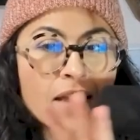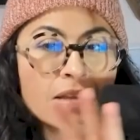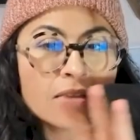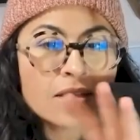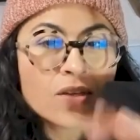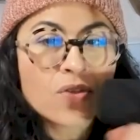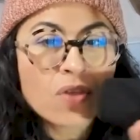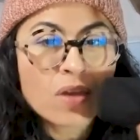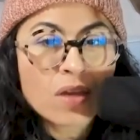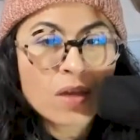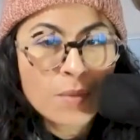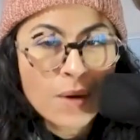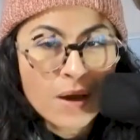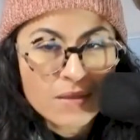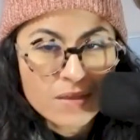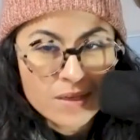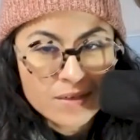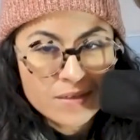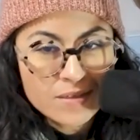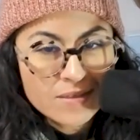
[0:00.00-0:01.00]
let you think
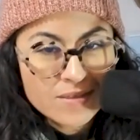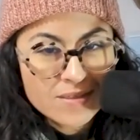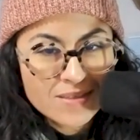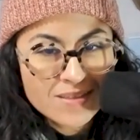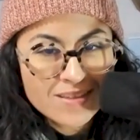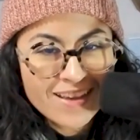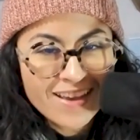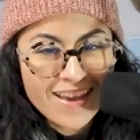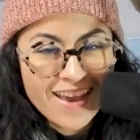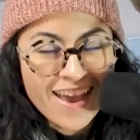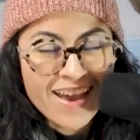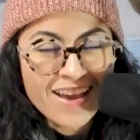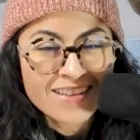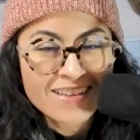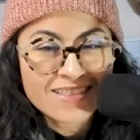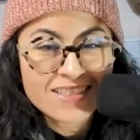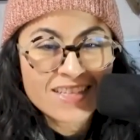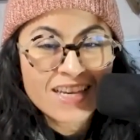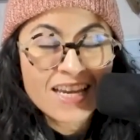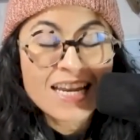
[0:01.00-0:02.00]
about this.
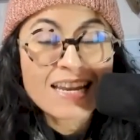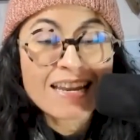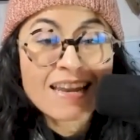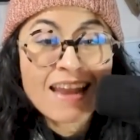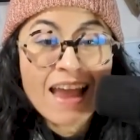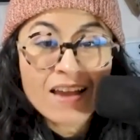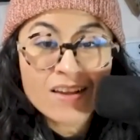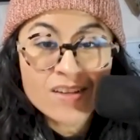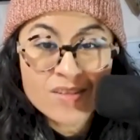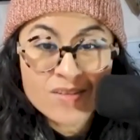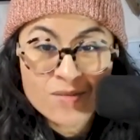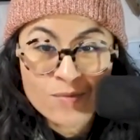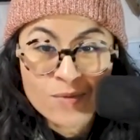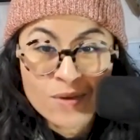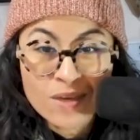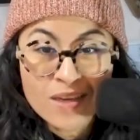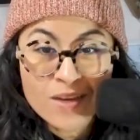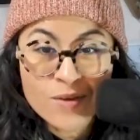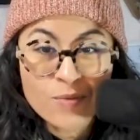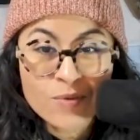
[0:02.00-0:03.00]
And next
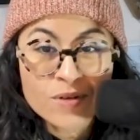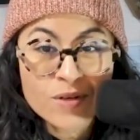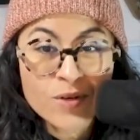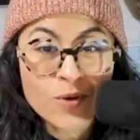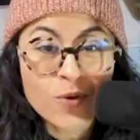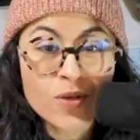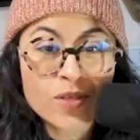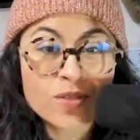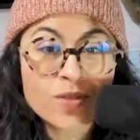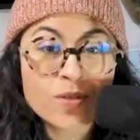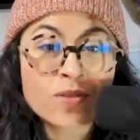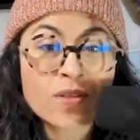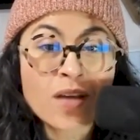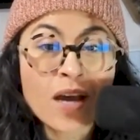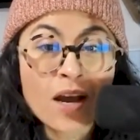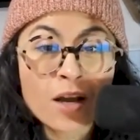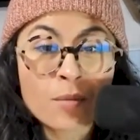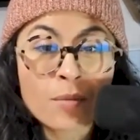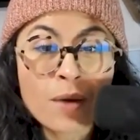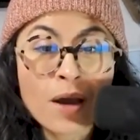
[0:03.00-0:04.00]
week, we're going to
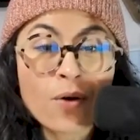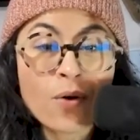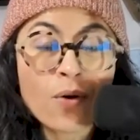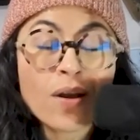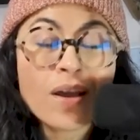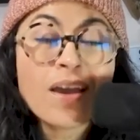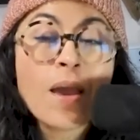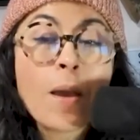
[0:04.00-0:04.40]
talk about